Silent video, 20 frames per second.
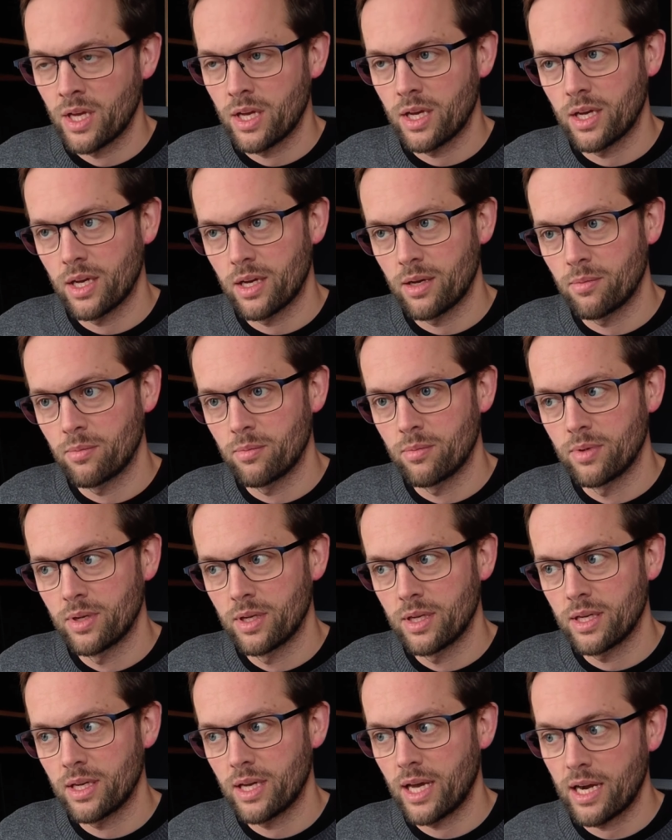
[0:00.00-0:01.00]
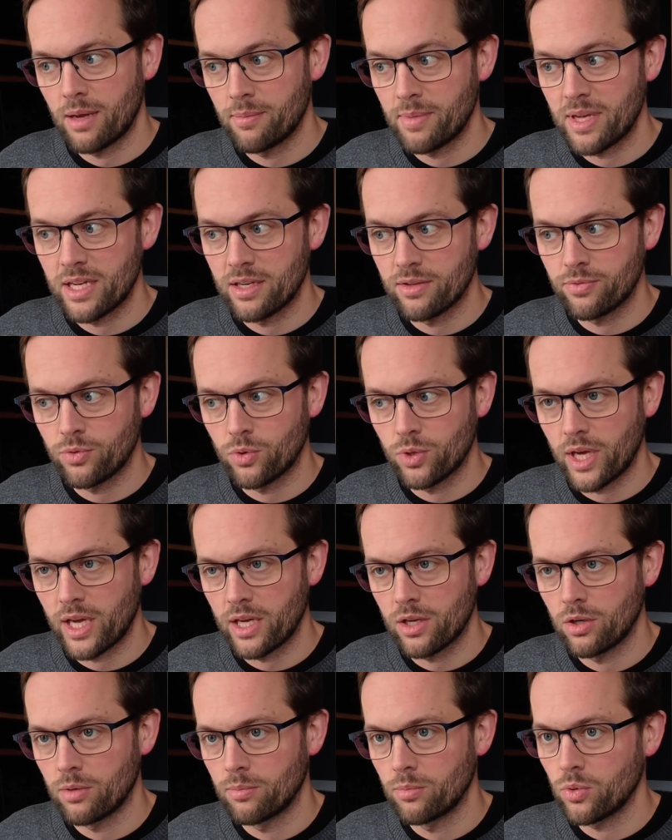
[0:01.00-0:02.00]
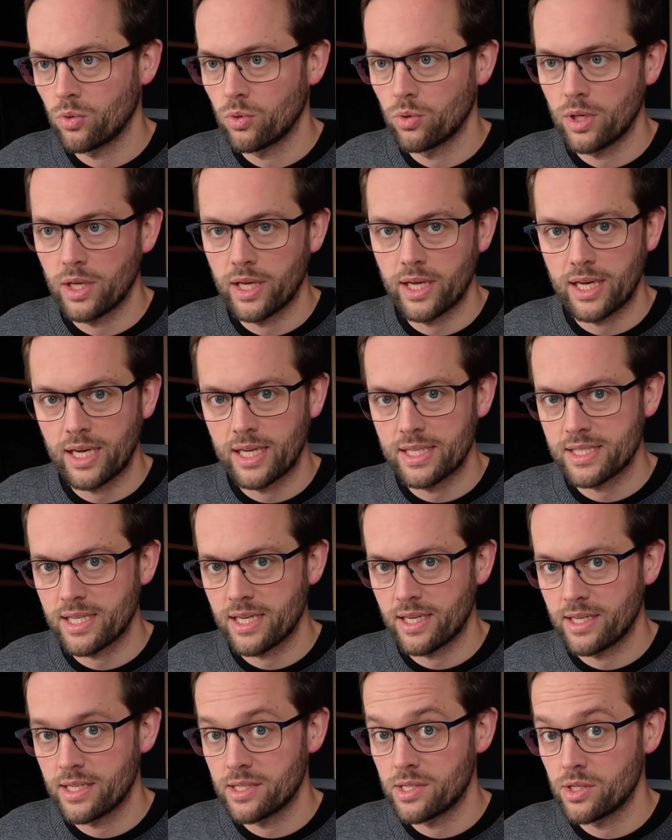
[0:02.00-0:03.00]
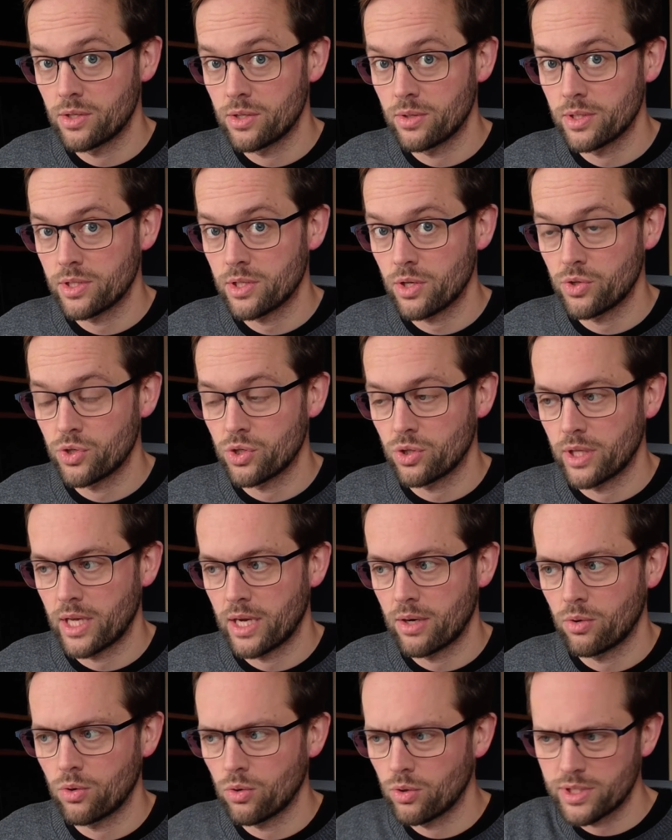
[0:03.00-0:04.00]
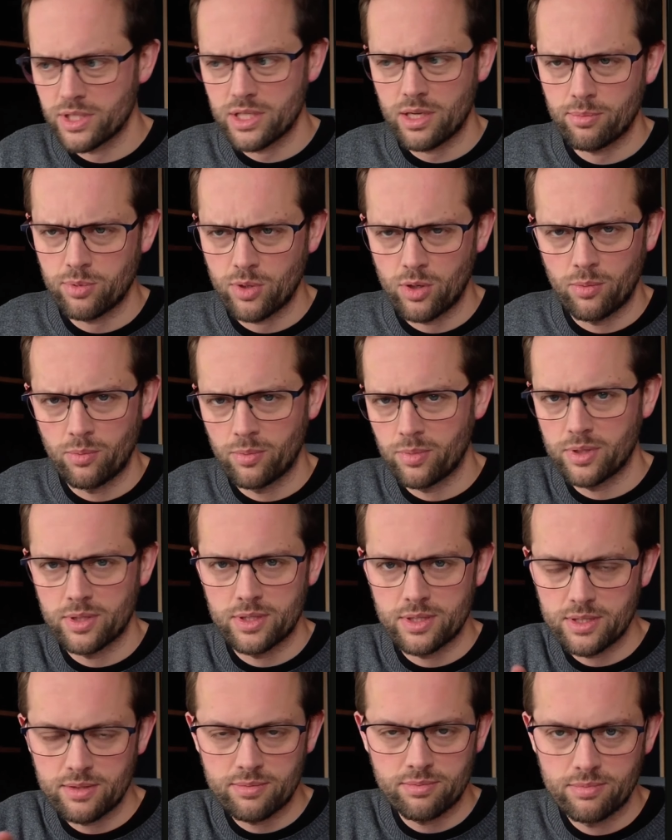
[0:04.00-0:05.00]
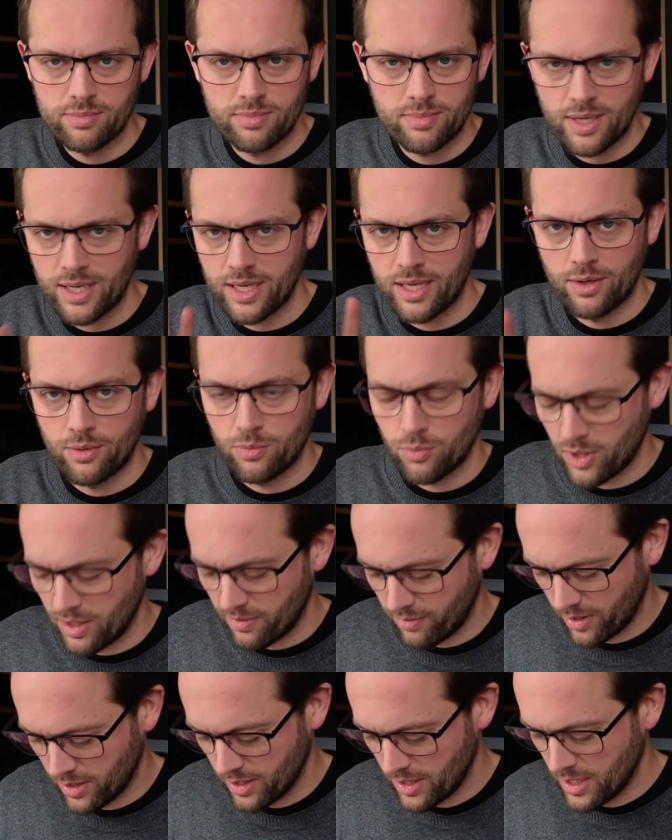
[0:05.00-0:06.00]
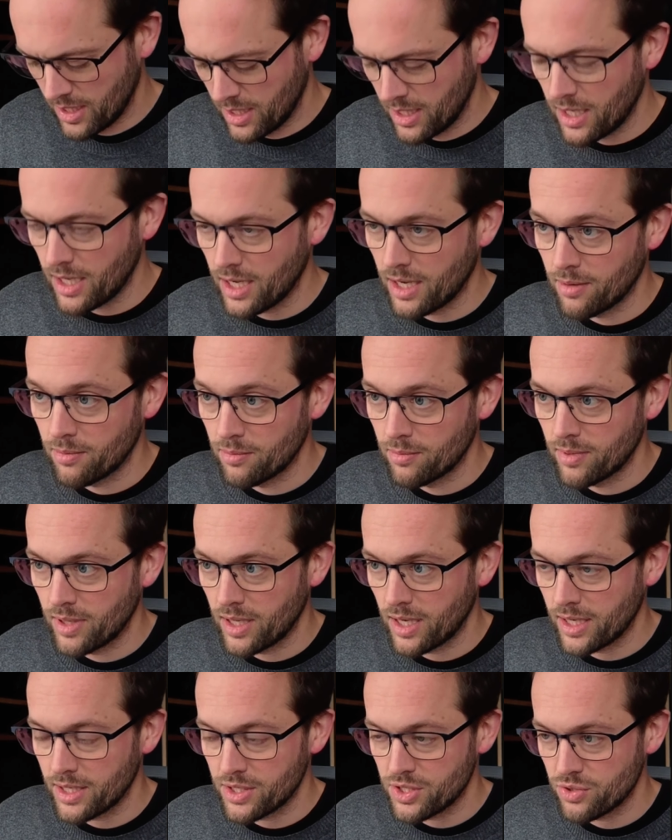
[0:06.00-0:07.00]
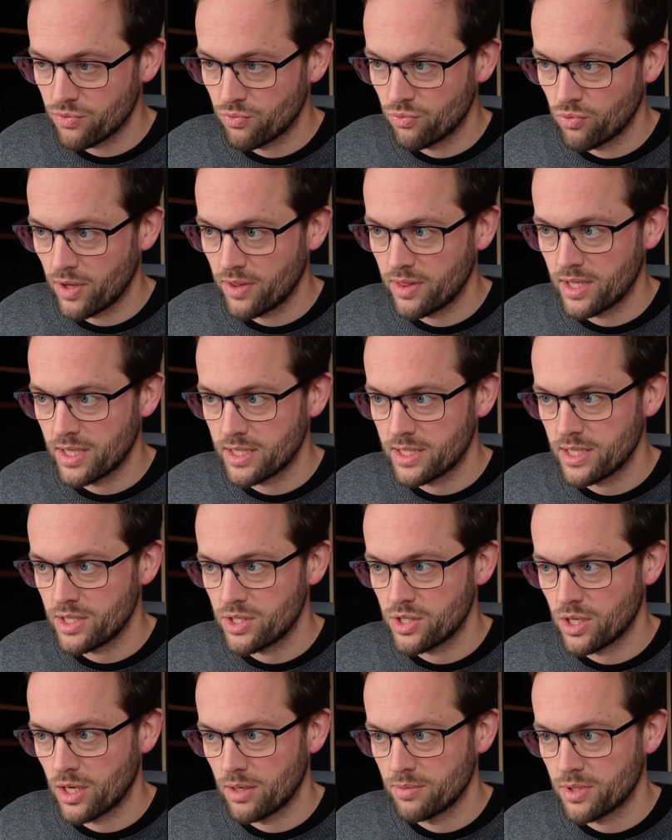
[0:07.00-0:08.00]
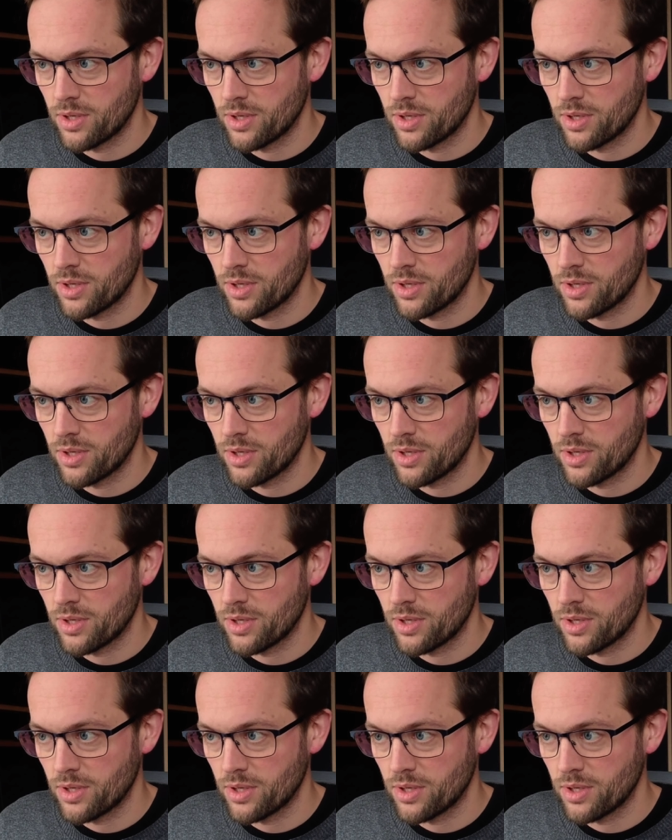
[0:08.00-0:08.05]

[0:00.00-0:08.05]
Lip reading: And I'm in a 4K comp, or like, let's say I need to do a social now, or a sub comp that's, I don't know, whatever. I just run this each time.